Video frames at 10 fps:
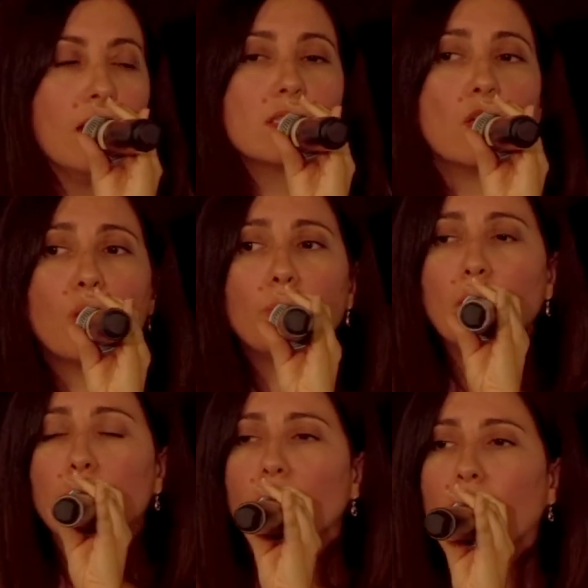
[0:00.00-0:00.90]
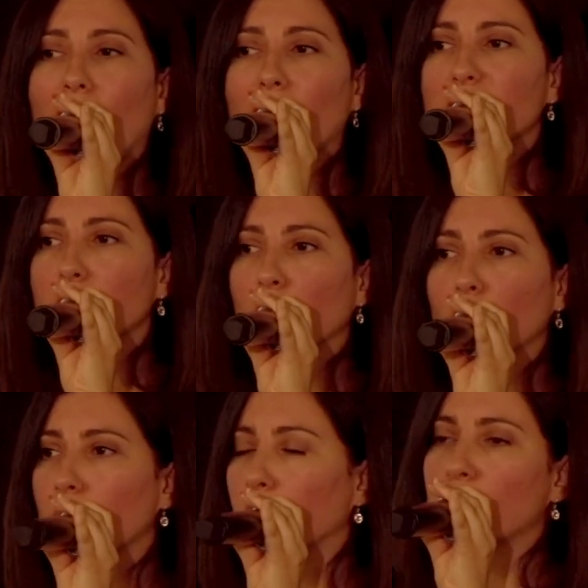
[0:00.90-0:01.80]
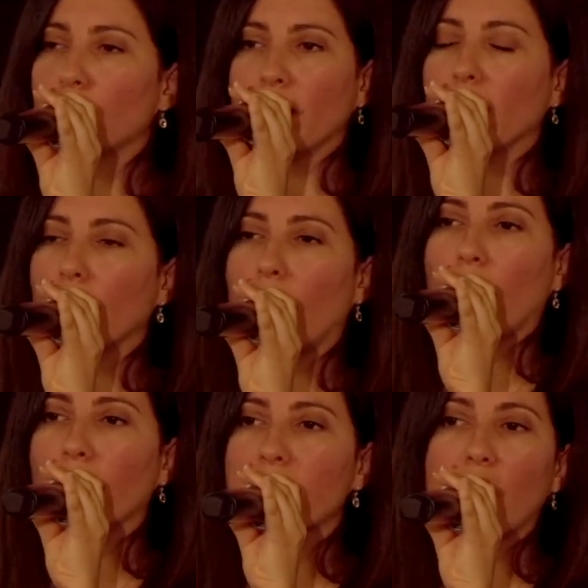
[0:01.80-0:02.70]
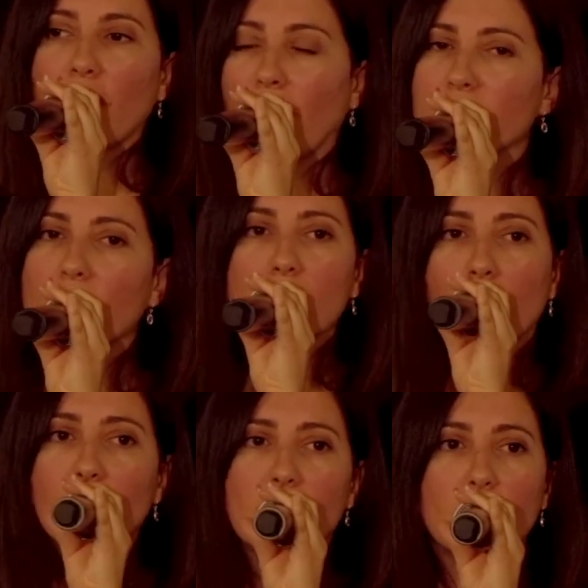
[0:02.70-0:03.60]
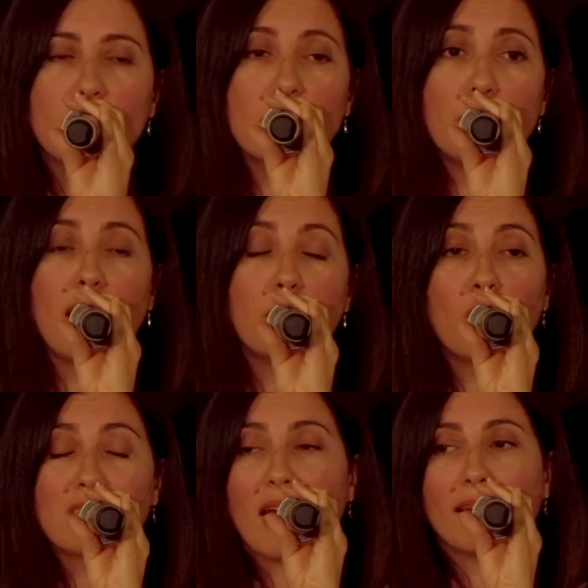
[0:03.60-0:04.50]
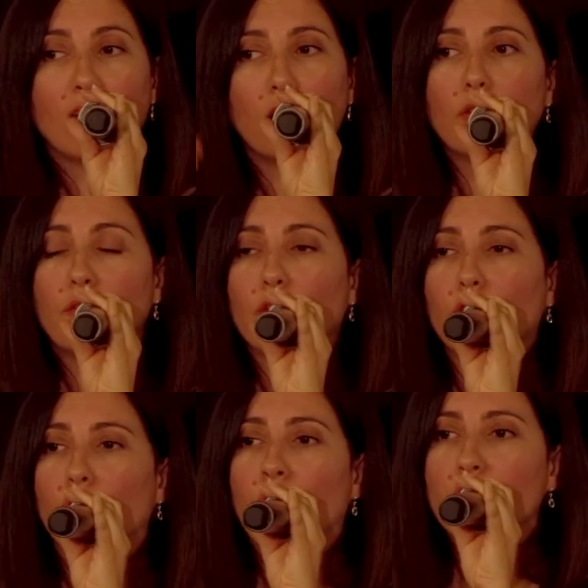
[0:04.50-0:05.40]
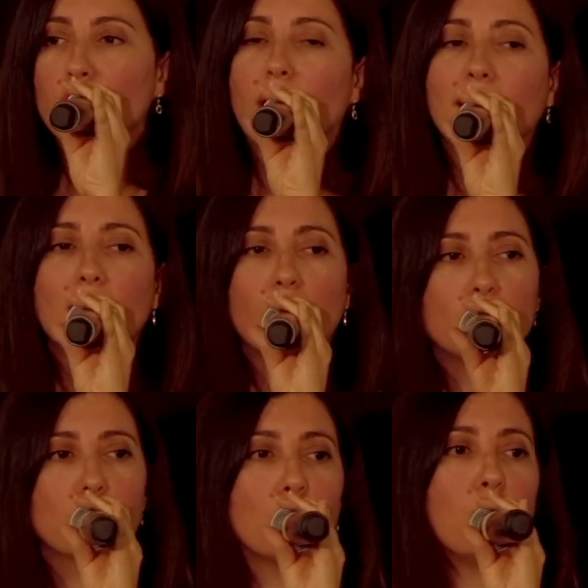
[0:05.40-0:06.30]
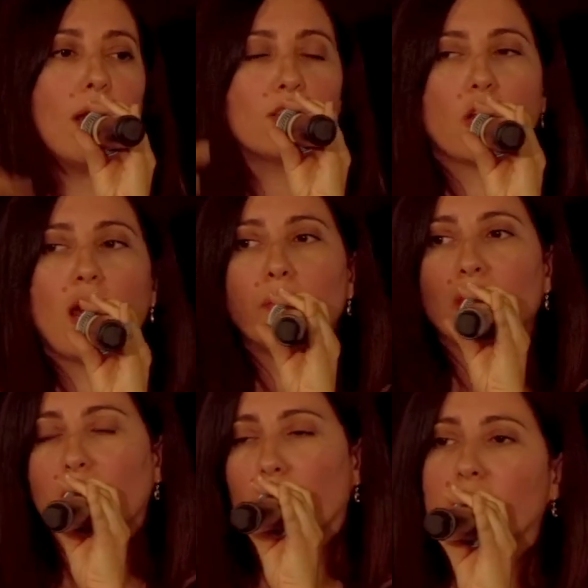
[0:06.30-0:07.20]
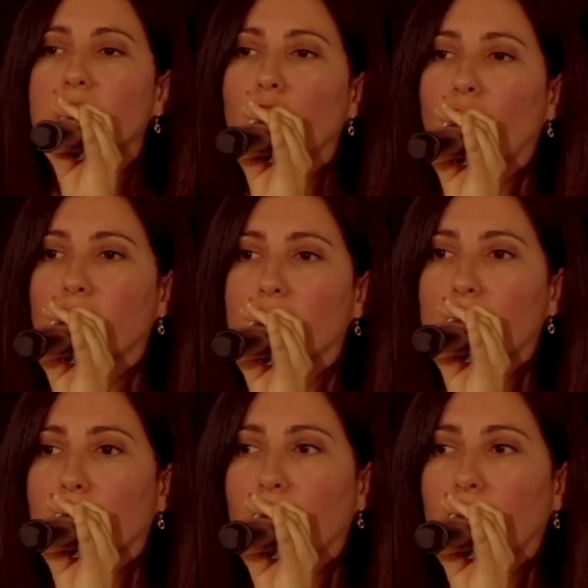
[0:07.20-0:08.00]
So when people ask me or do any inquiries, I don't have sales conversations in my inbox. I get on the phone, or I try to get on Zoom, or I try and meet them face to face.